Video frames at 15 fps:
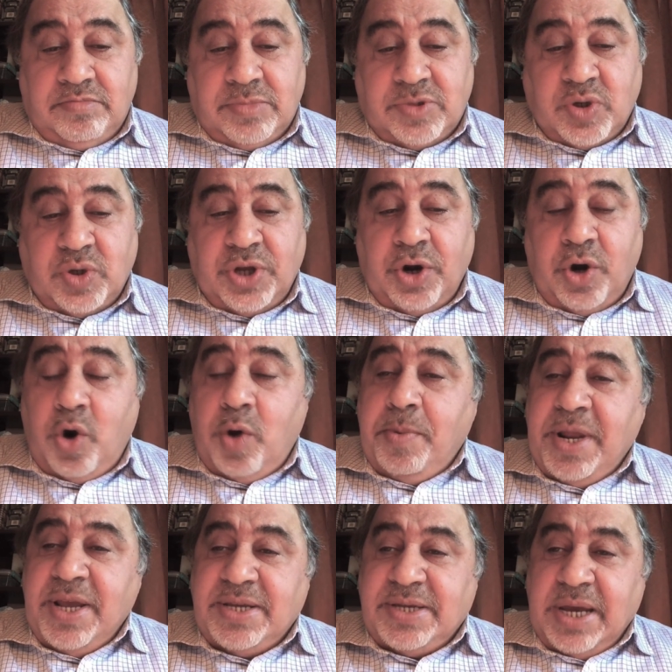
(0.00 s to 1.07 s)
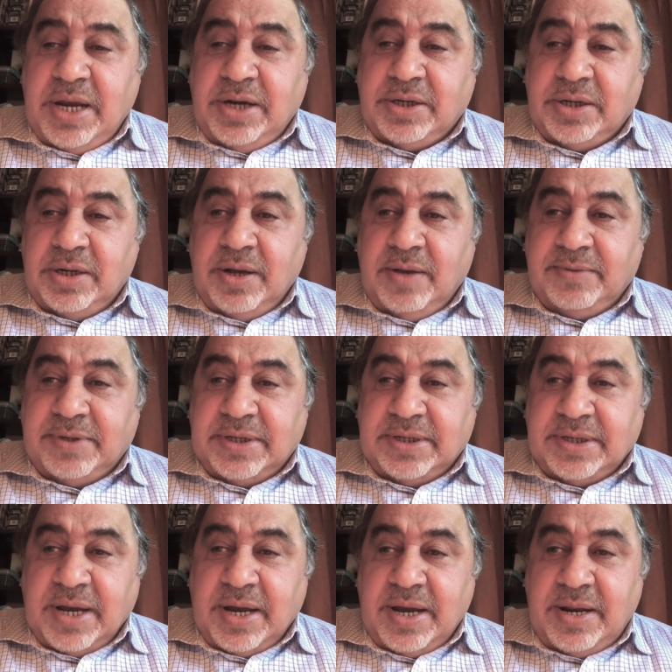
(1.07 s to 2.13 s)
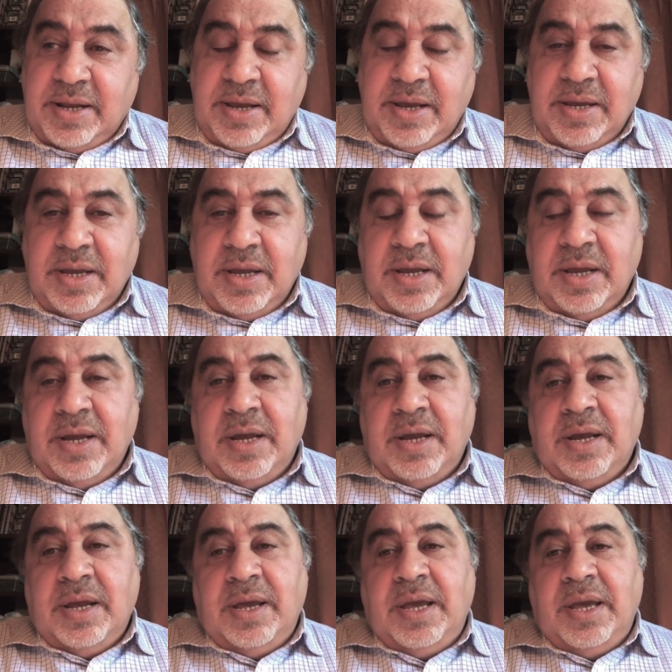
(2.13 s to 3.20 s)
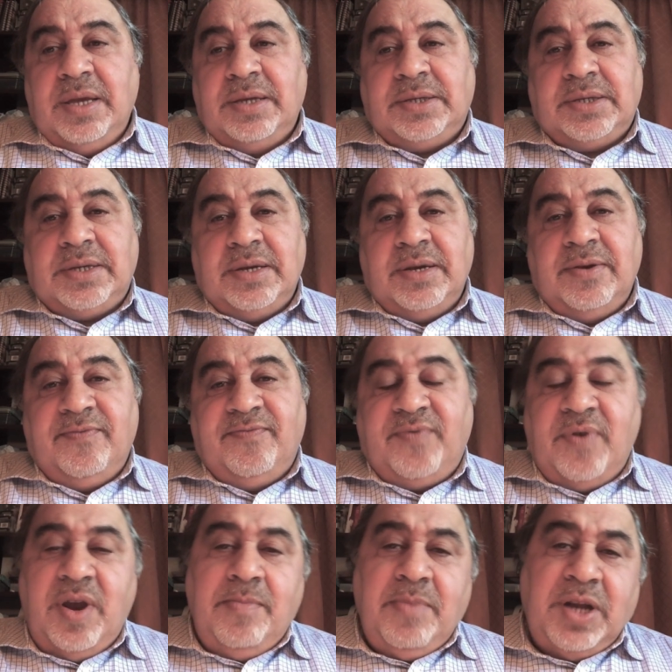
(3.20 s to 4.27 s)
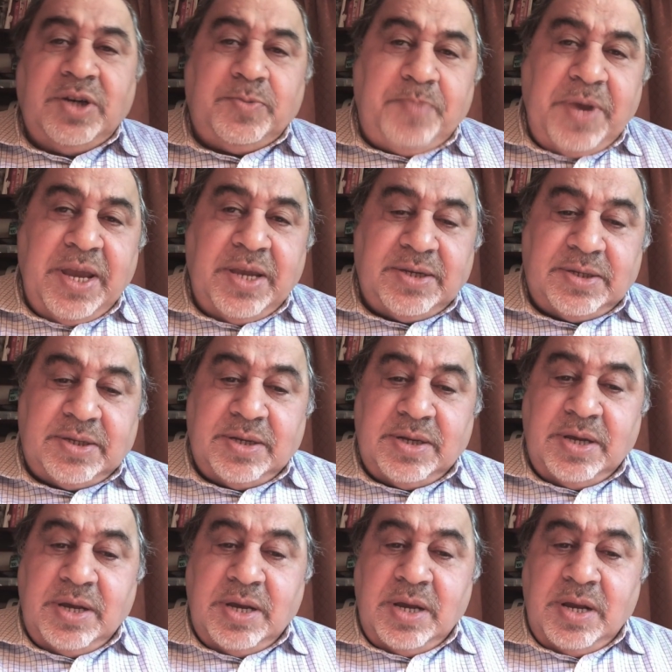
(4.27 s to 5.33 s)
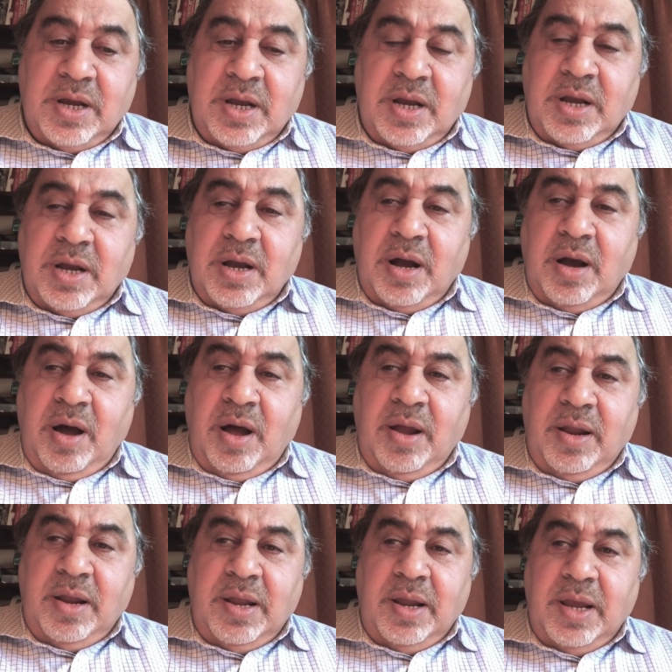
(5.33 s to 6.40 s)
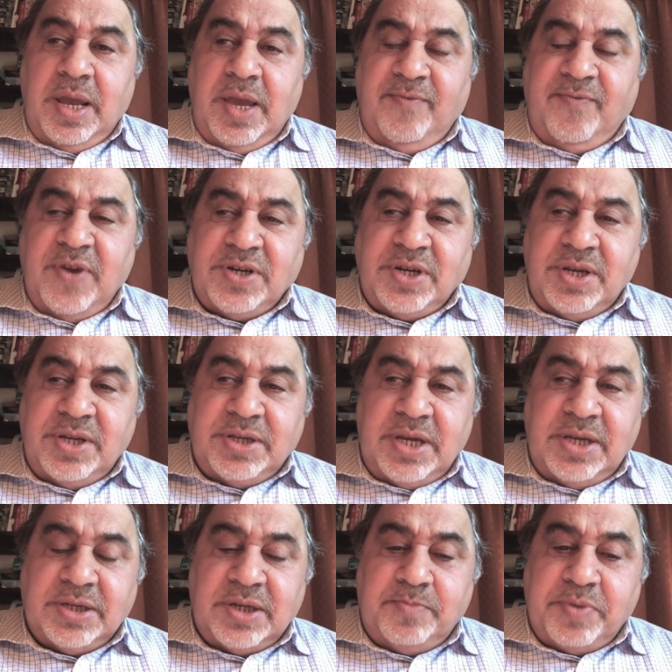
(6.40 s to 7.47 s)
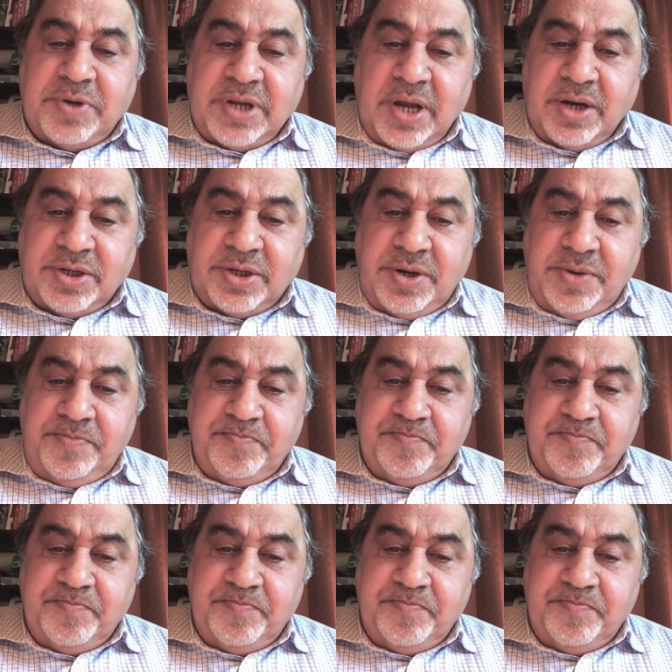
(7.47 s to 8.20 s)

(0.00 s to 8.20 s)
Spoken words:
So the urbanization of society is very much based on efficiencies in production